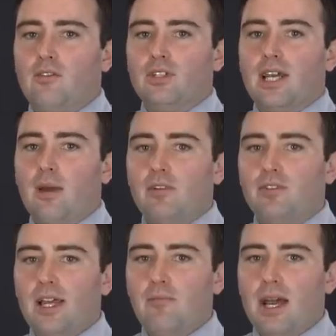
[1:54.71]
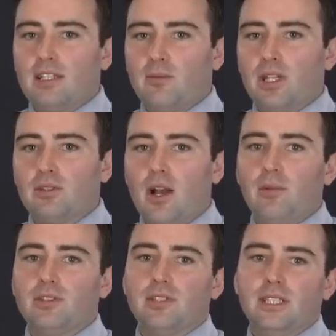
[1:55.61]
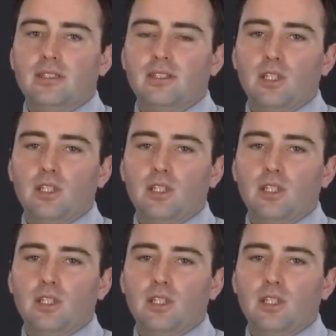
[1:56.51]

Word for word: For time-of-flight mass spectrometry,